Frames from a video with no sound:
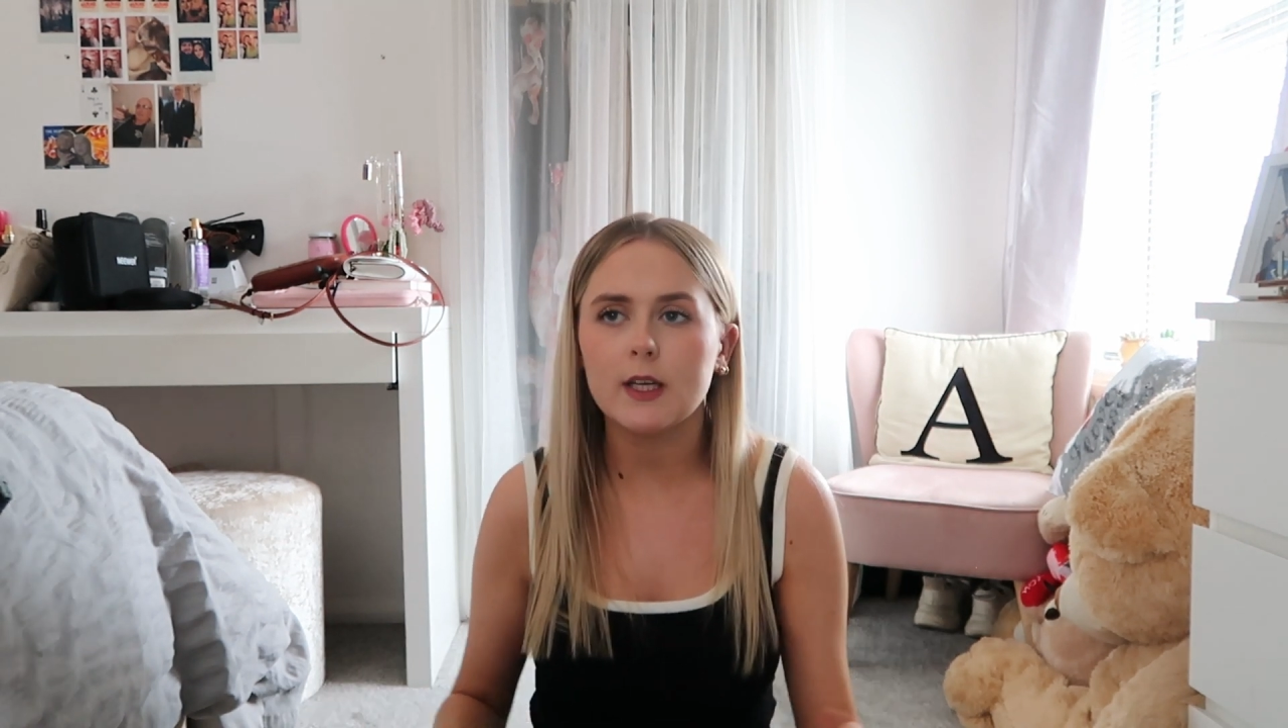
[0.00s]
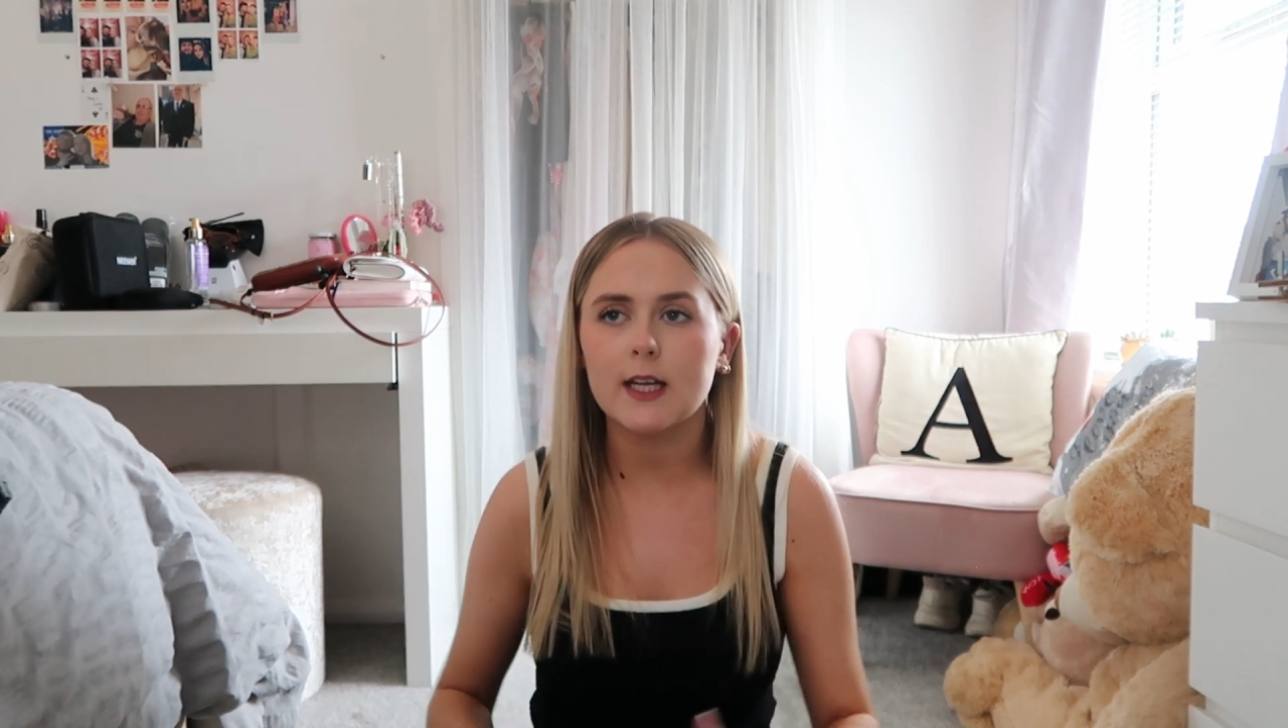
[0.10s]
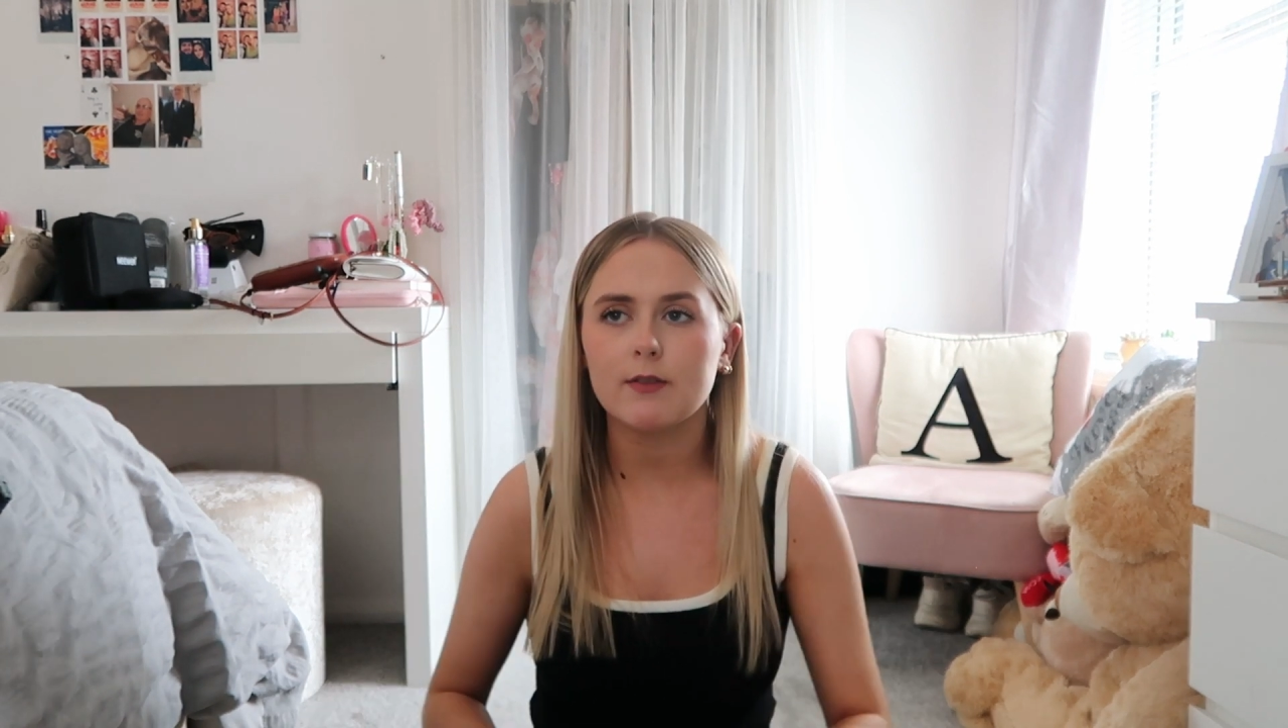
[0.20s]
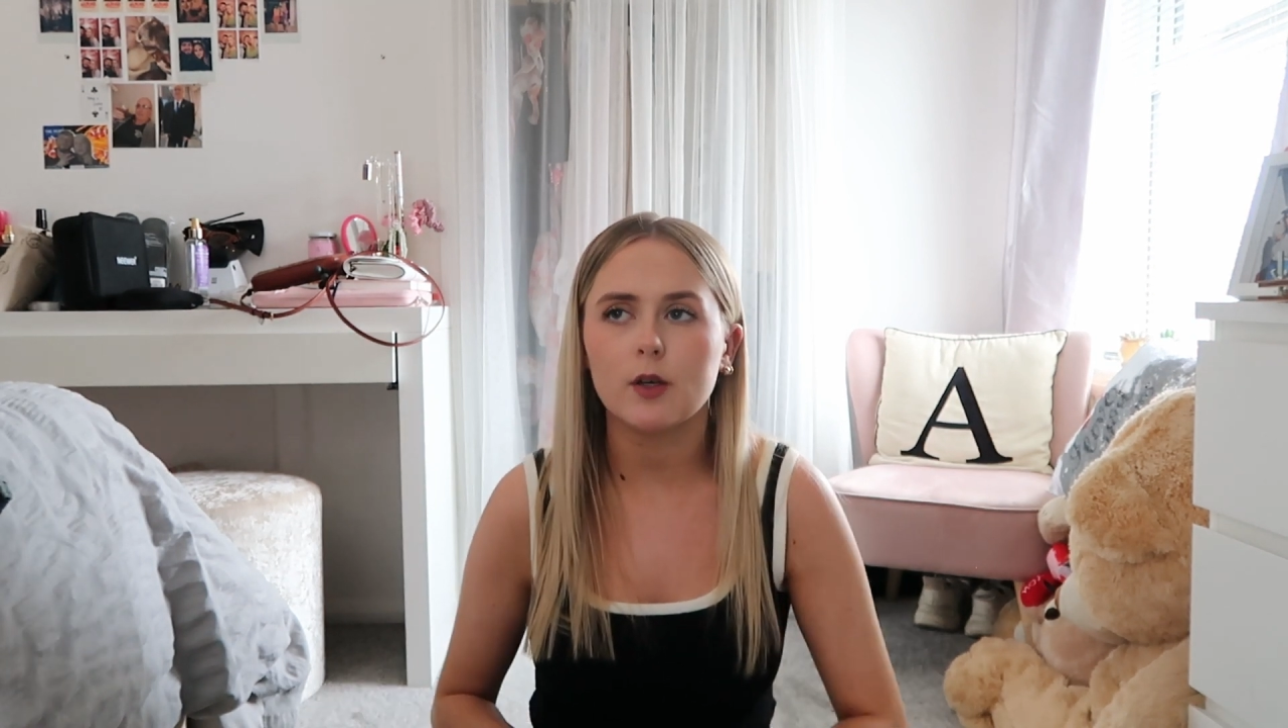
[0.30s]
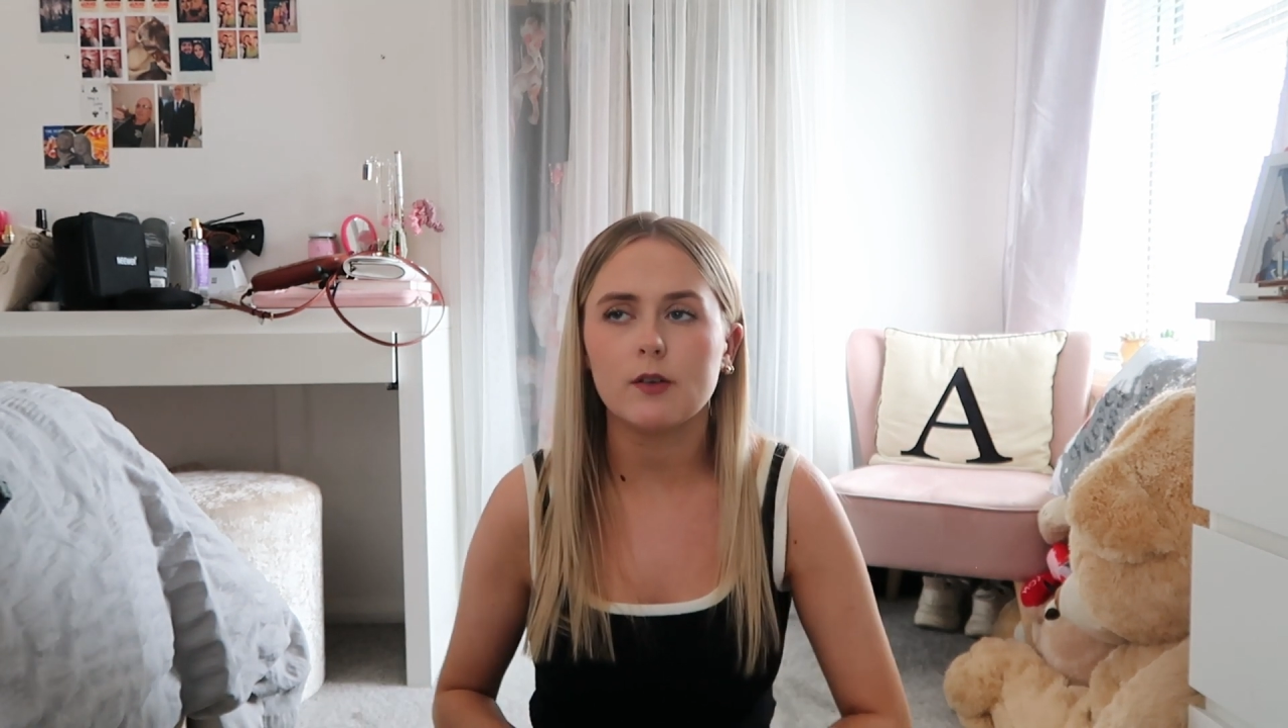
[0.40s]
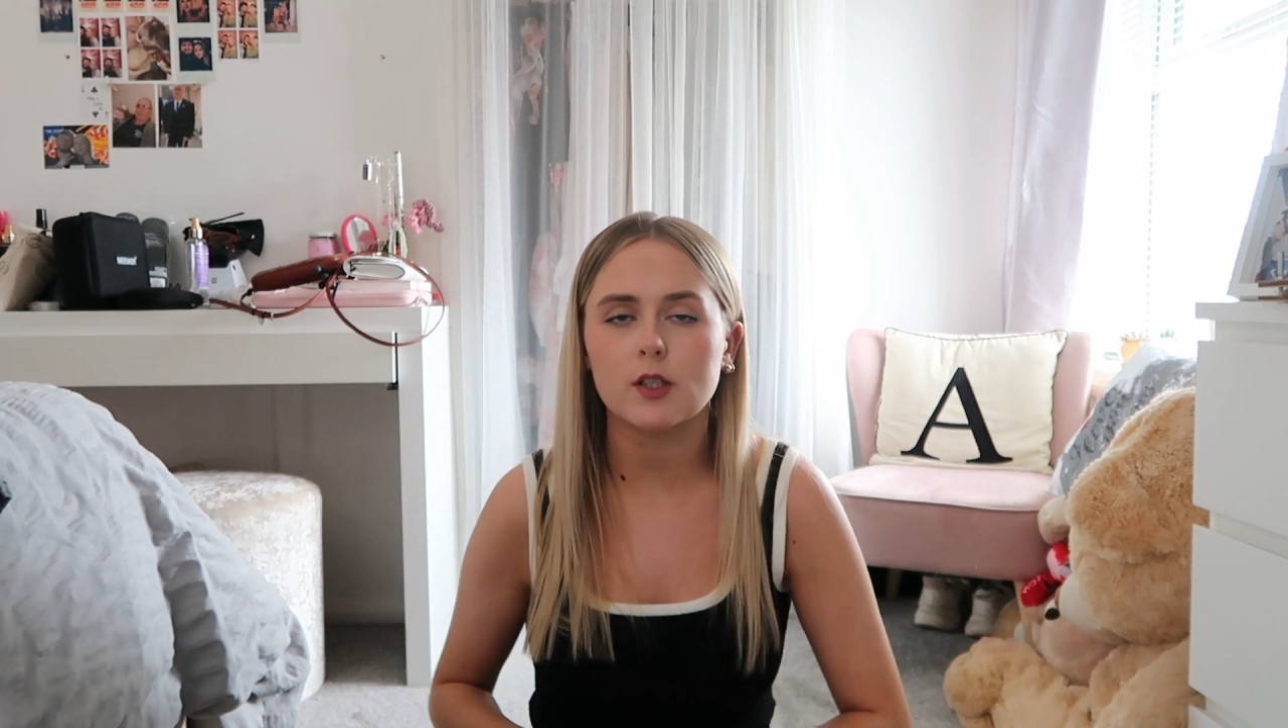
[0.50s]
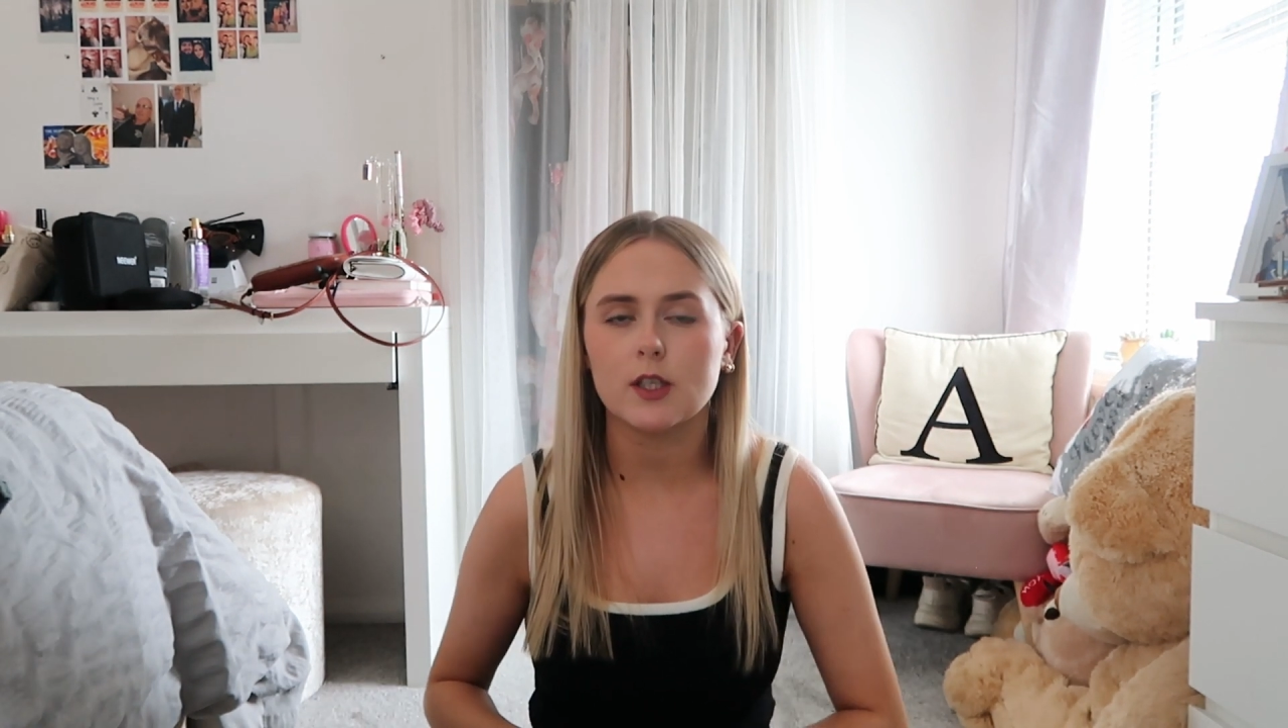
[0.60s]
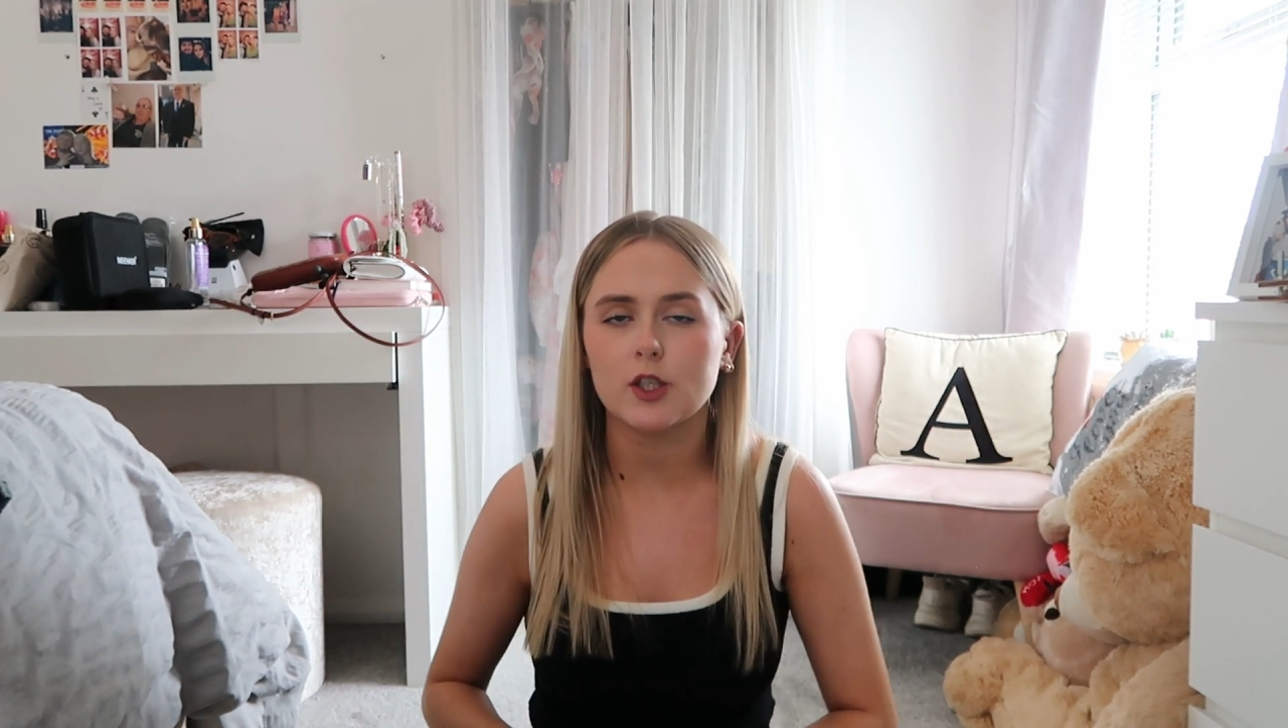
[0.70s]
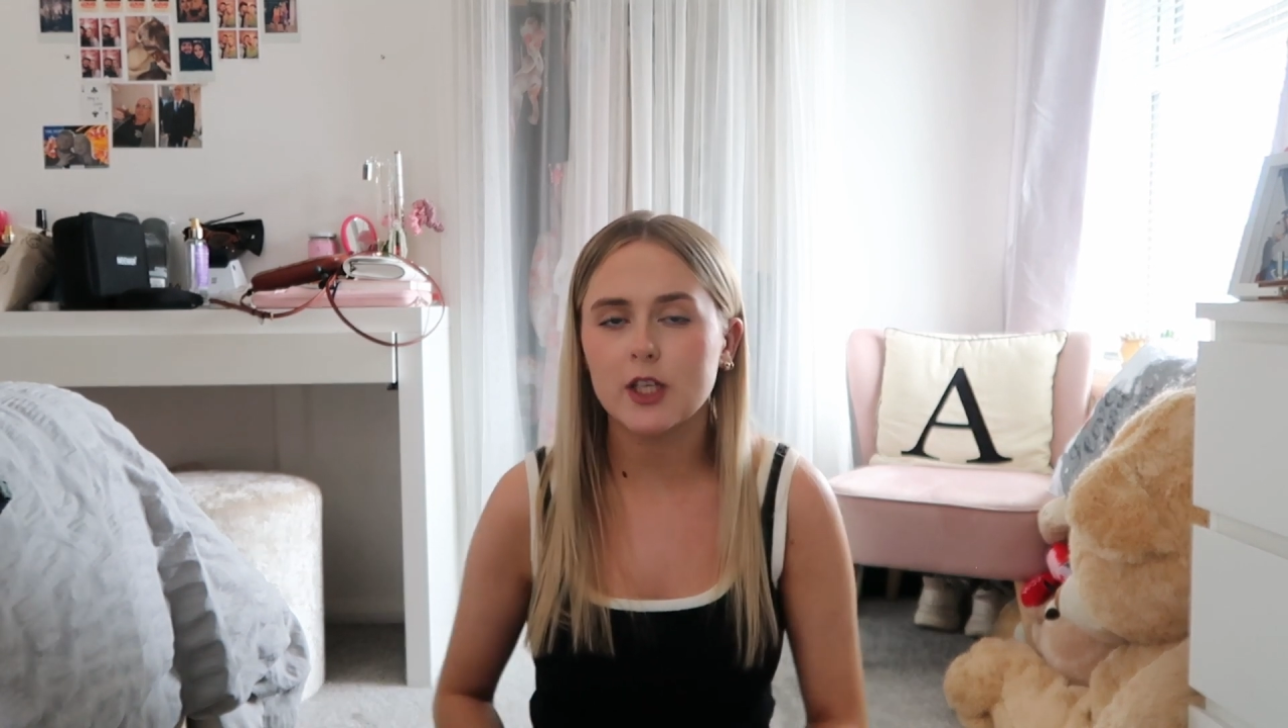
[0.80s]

you never know if it's going